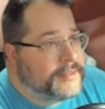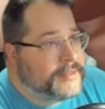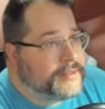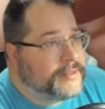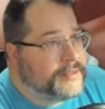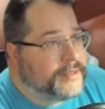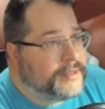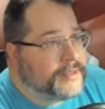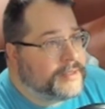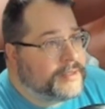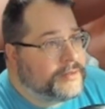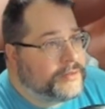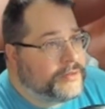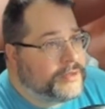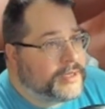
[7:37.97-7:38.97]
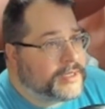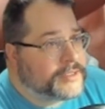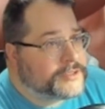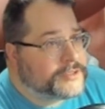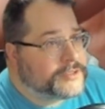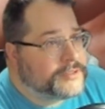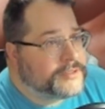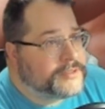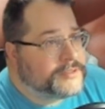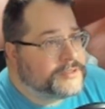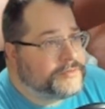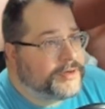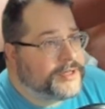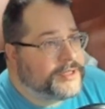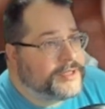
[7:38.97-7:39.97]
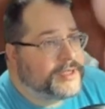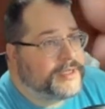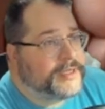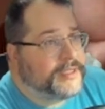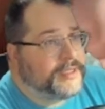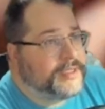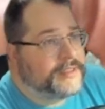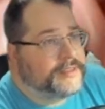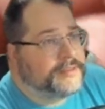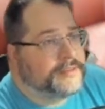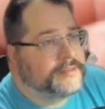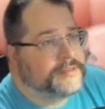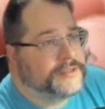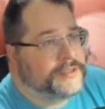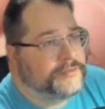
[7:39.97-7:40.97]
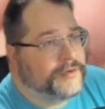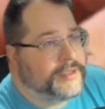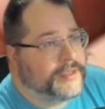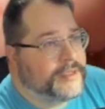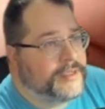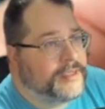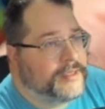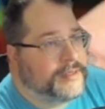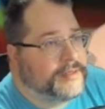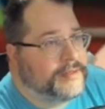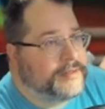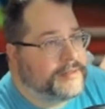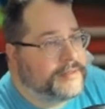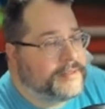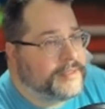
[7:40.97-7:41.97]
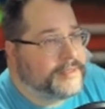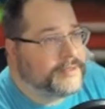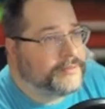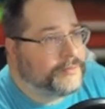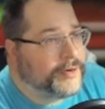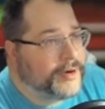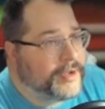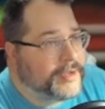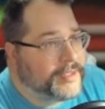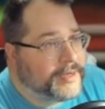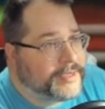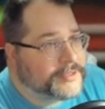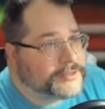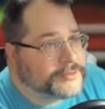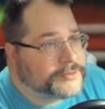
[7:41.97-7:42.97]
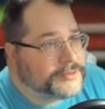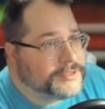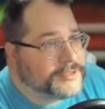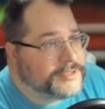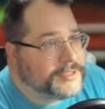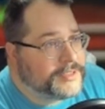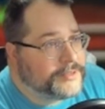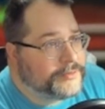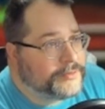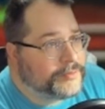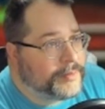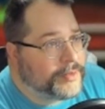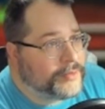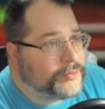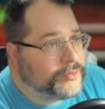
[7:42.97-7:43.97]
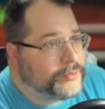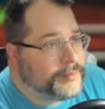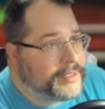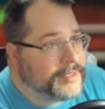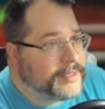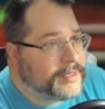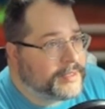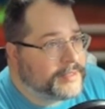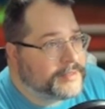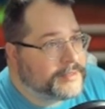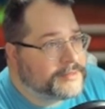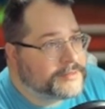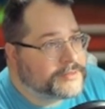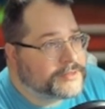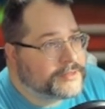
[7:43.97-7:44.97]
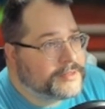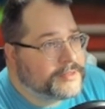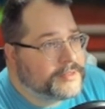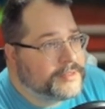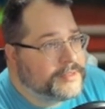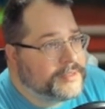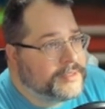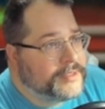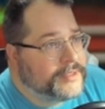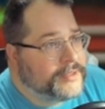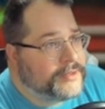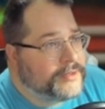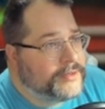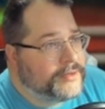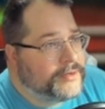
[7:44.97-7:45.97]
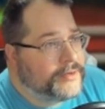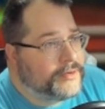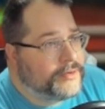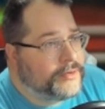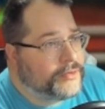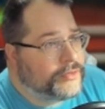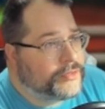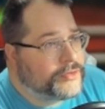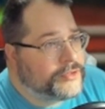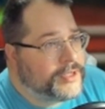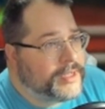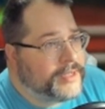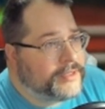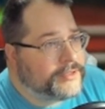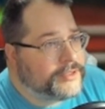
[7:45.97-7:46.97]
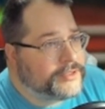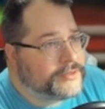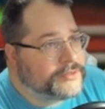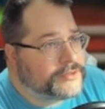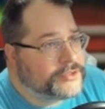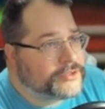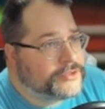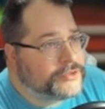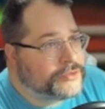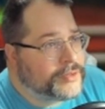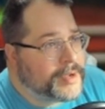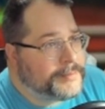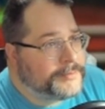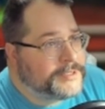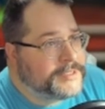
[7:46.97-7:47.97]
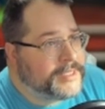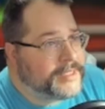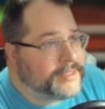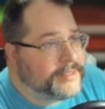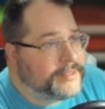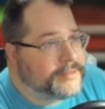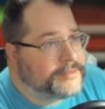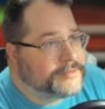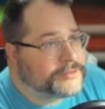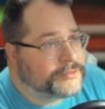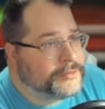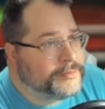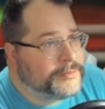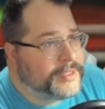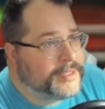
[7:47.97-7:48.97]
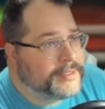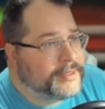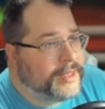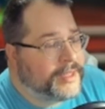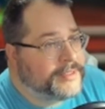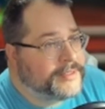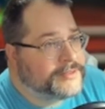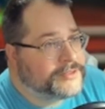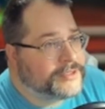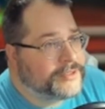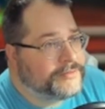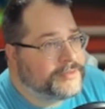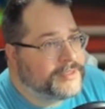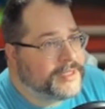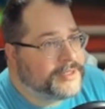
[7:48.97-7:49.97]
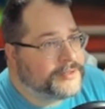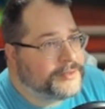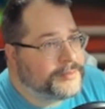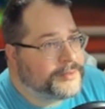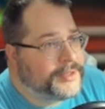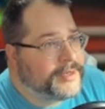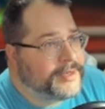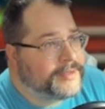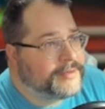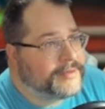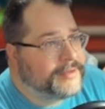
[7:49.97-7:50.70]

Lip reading: Oh gosh, this is very tiny. Let's see if I can get it where I can actually see it with my old man eyes. Earth to aliens, drop dead, scream the headlines of the Daily Planet.